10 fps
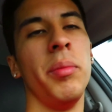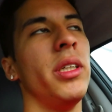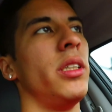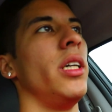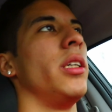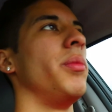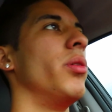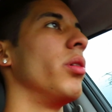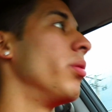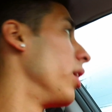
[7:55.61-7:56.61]
Let me just say
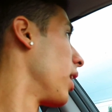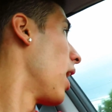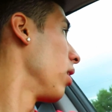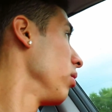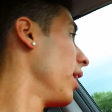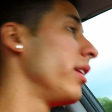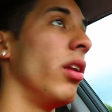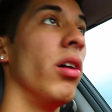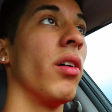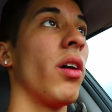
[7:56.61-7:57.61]
something real quick. I don't like
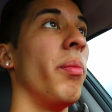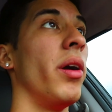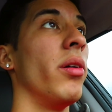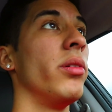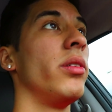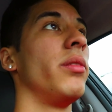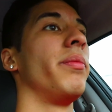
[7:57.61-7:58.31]
the look of Camaros